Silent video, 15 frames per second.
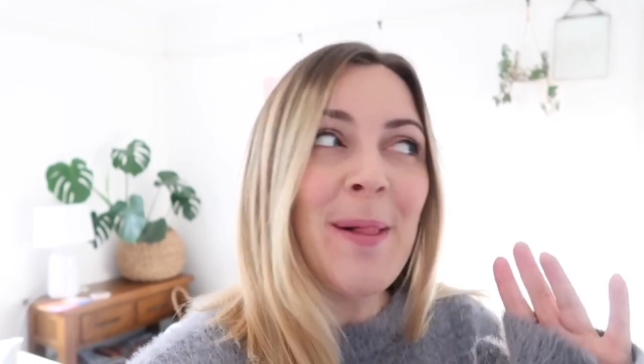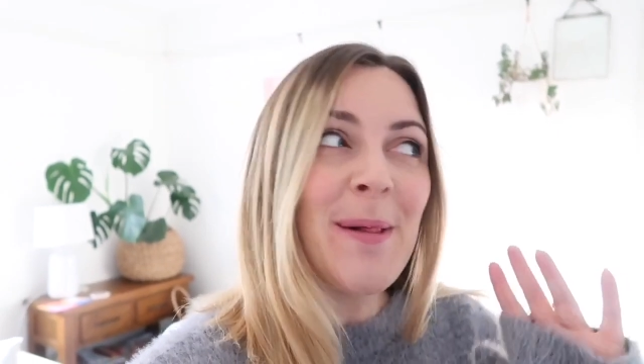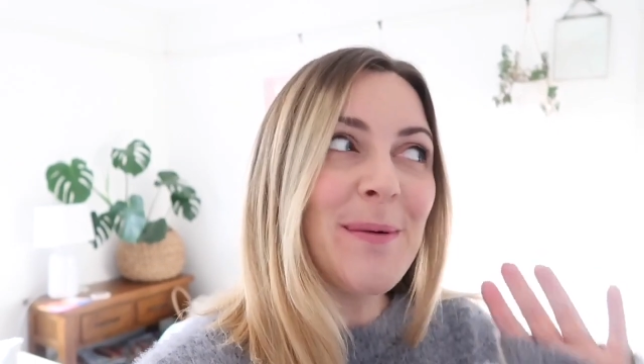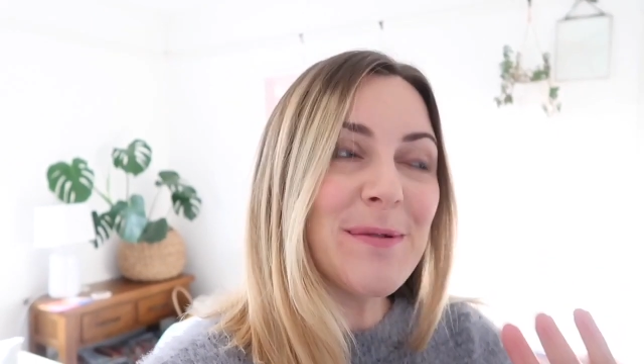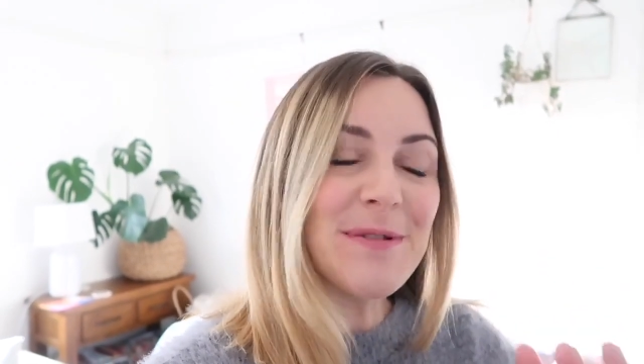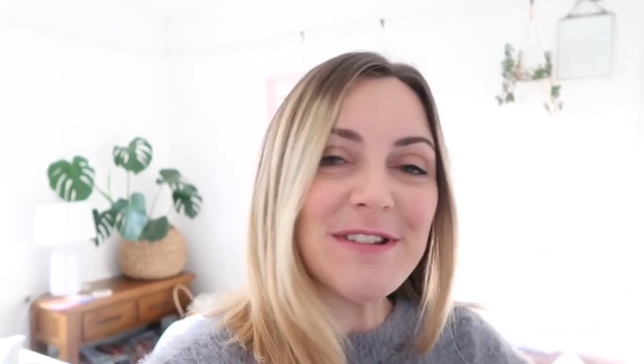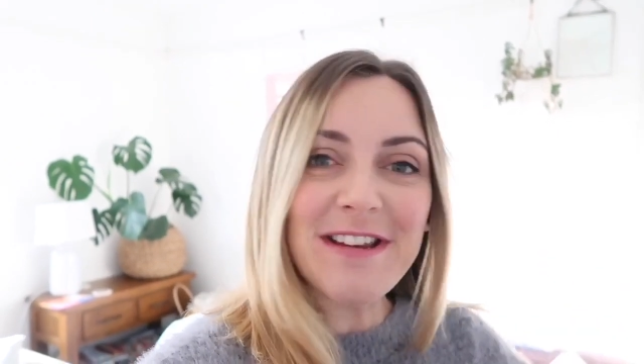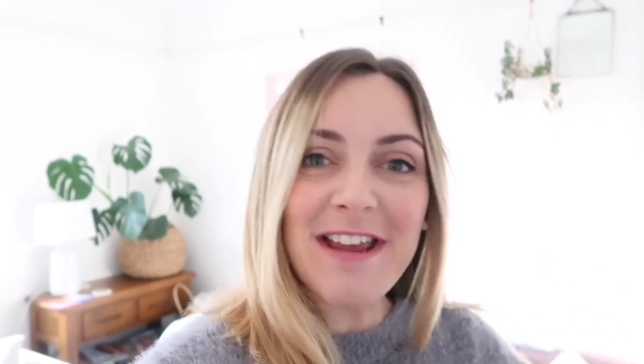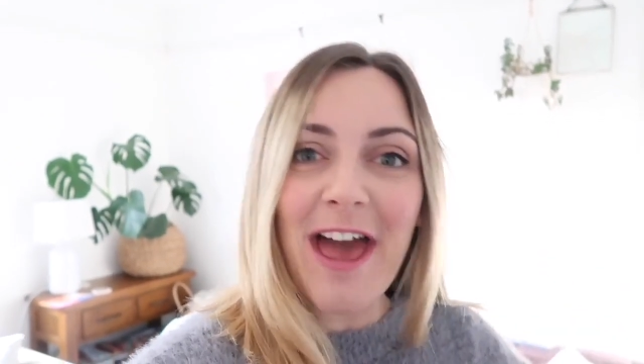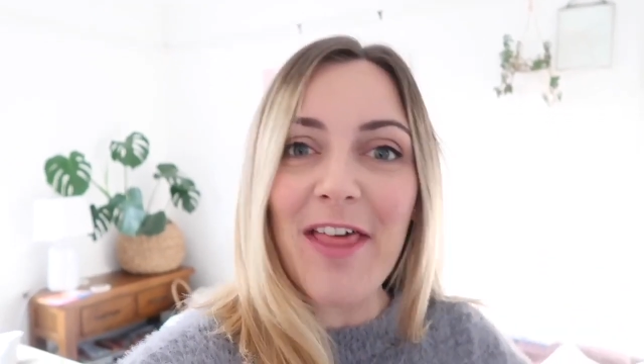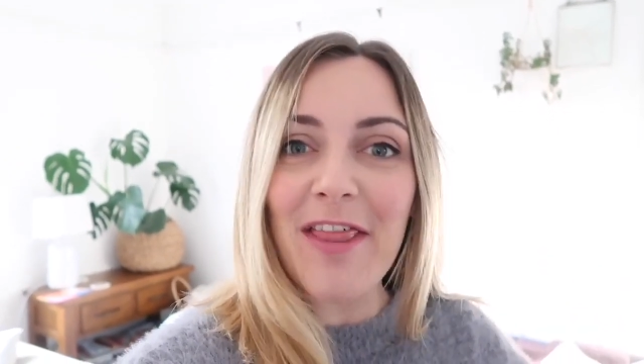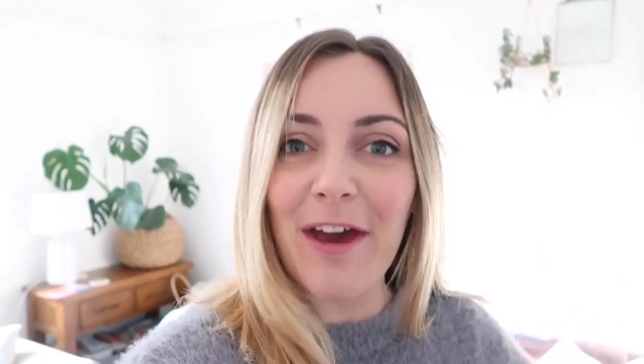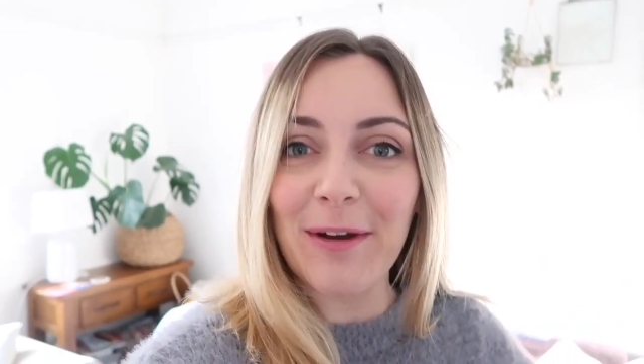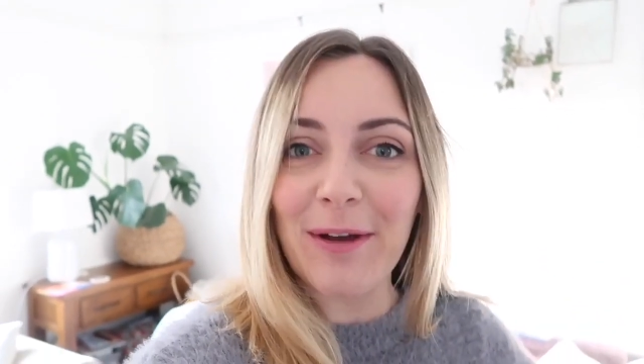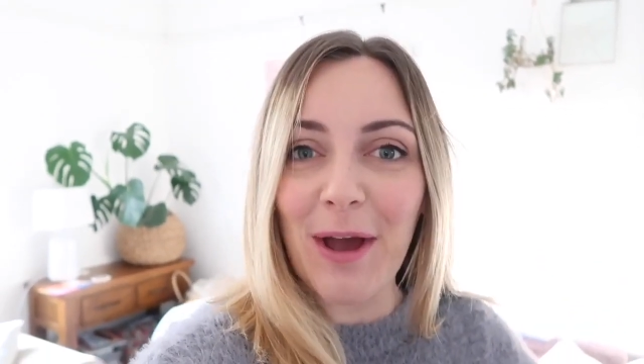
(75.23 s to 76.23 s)
we'll see how
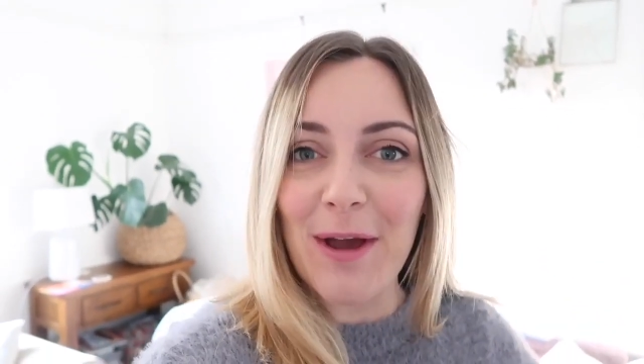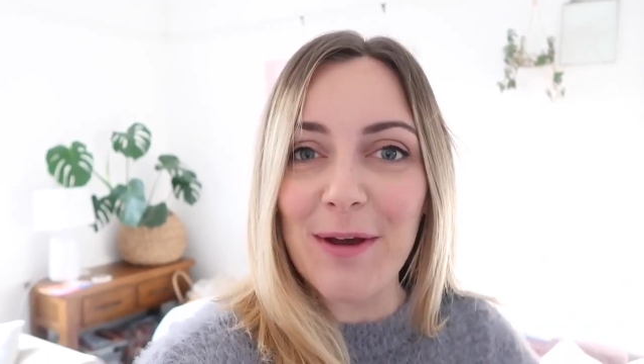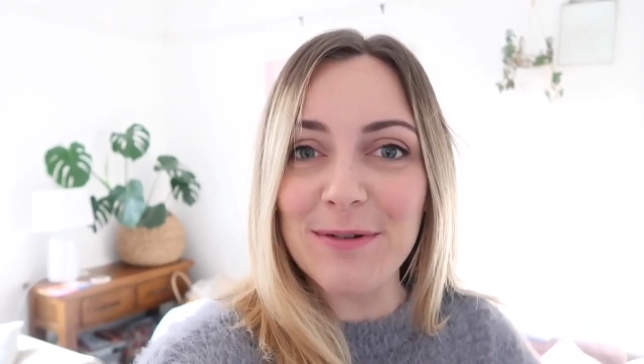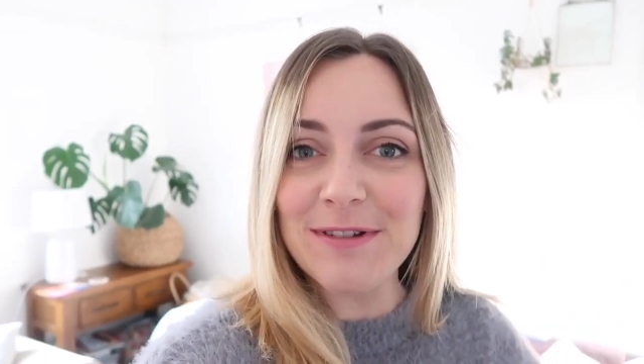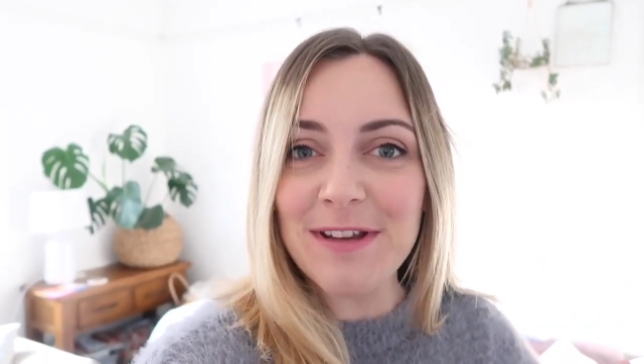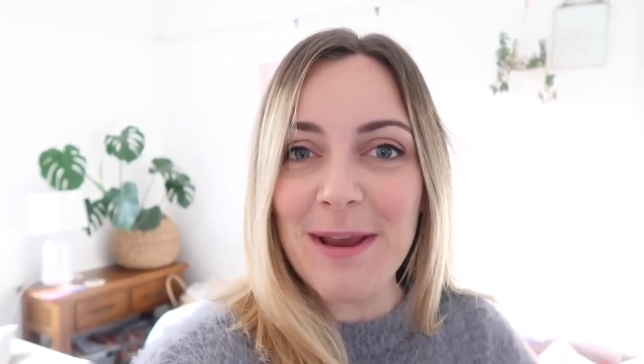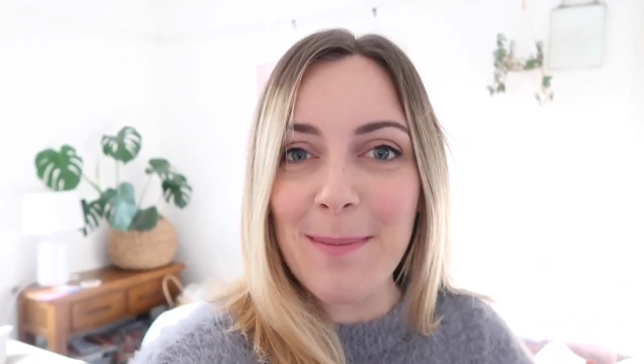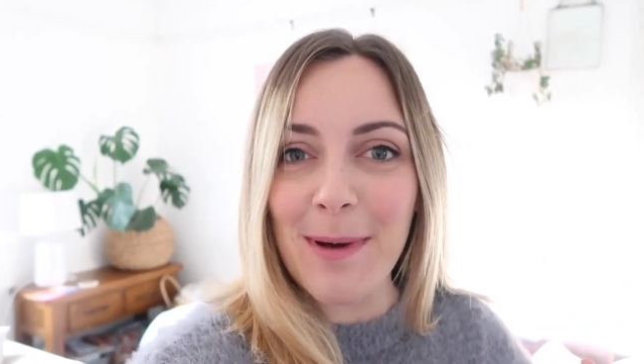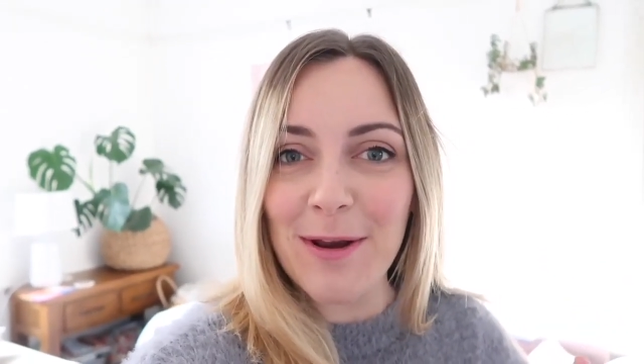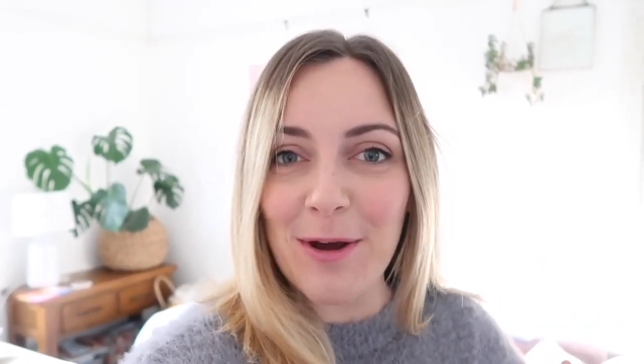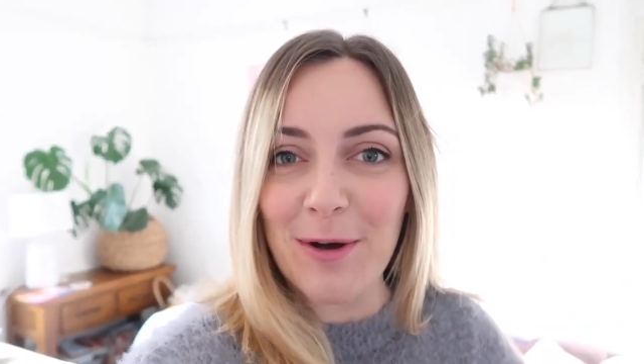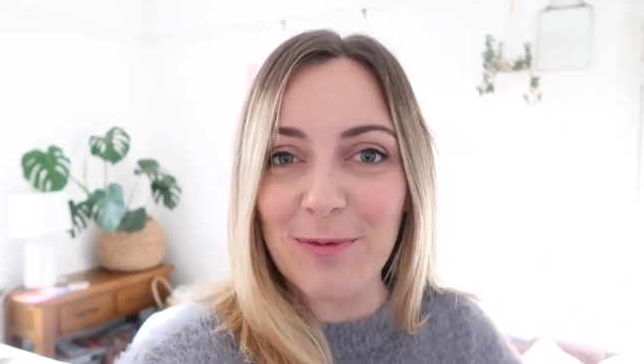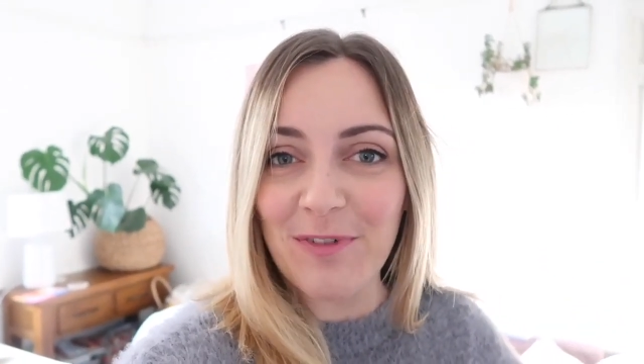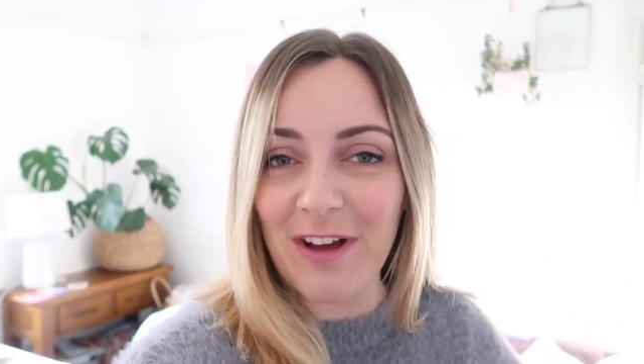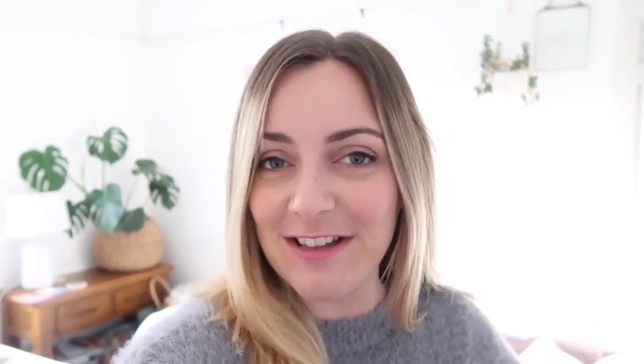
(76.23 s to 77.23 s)
that goes. He might
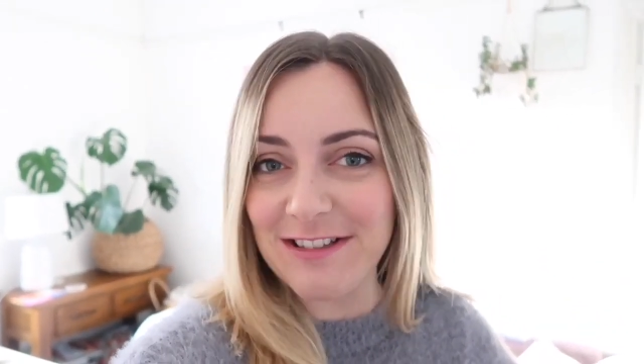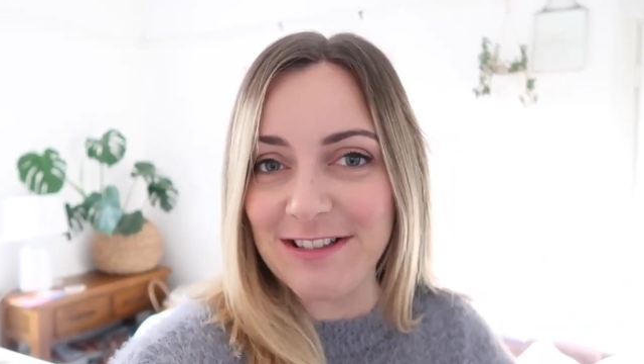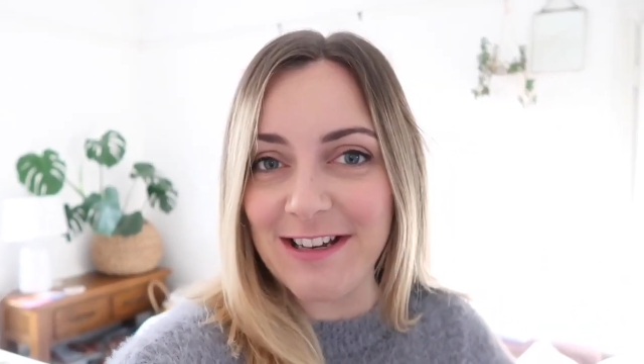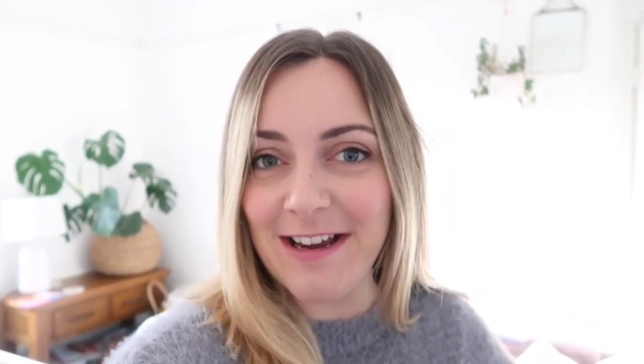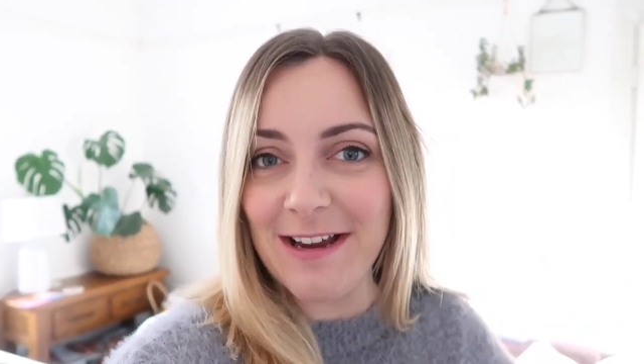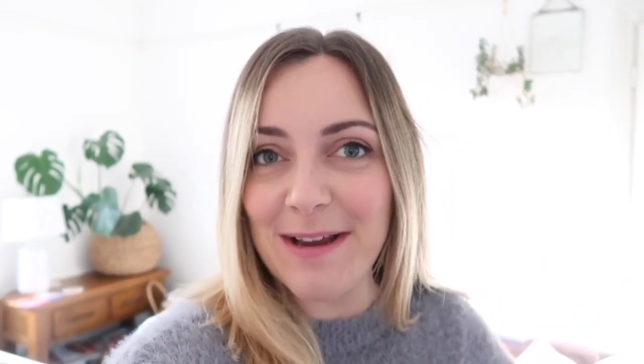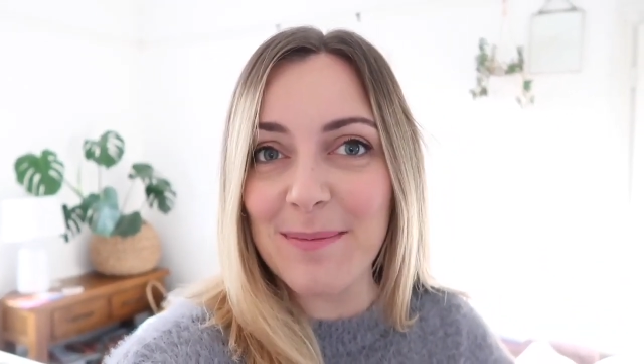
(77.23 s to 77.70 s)
not fancy it,